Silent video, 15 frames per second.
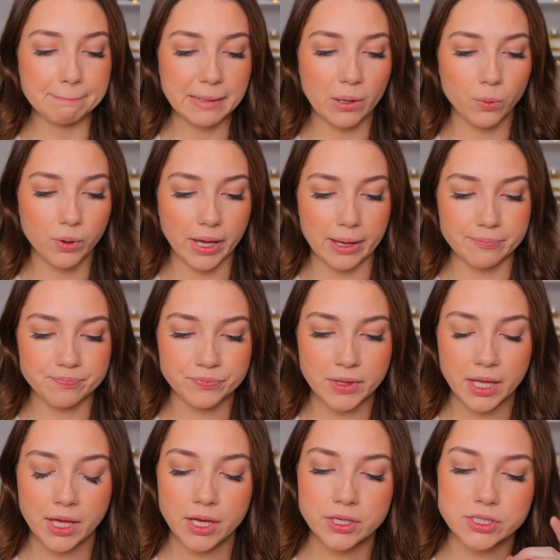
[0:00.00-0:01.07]
Okay,
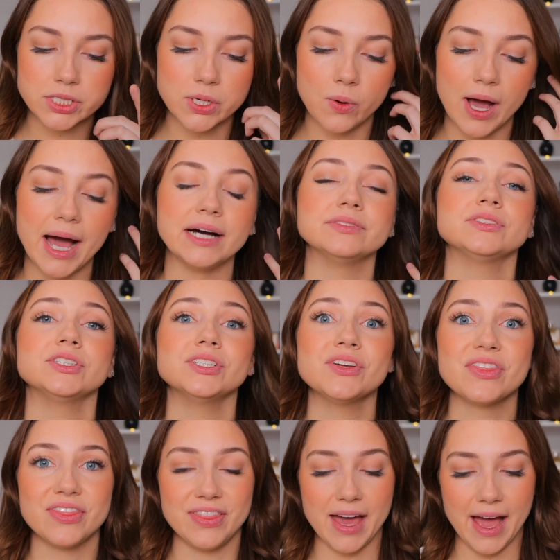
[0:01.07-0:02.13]
so after
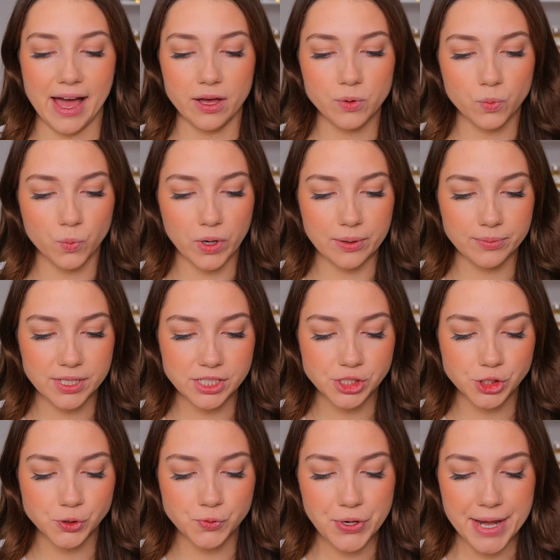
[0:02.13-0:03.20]
that, what I'm gonna
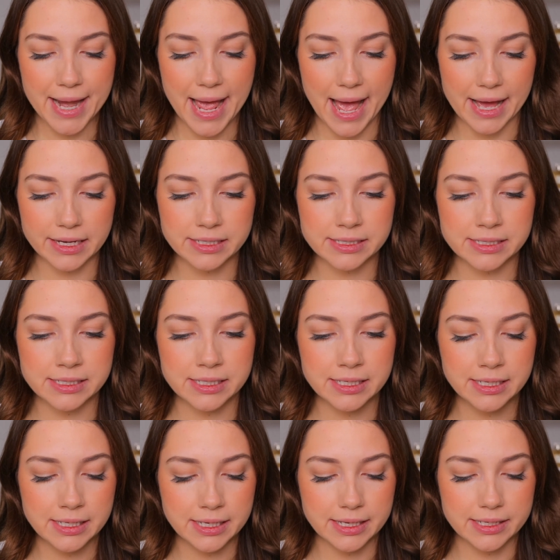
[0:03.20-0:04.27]
do next
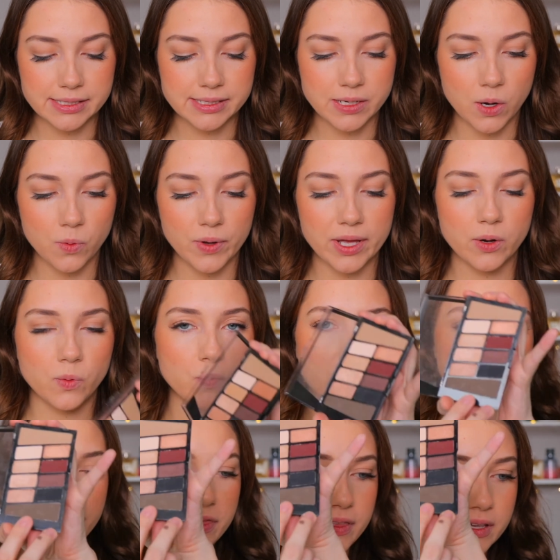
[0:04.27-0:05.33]
is go in
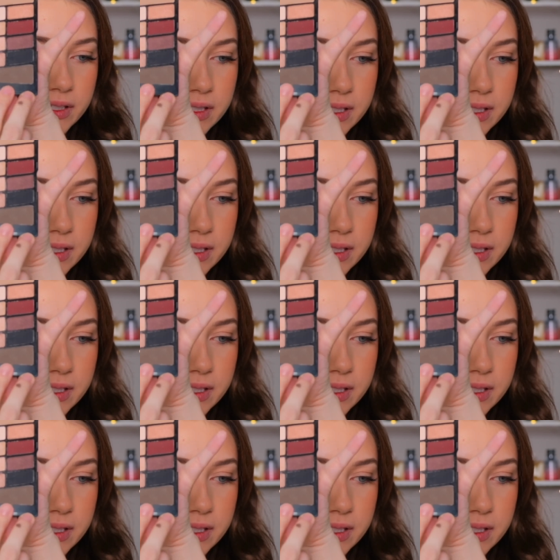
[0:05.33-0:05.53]
with this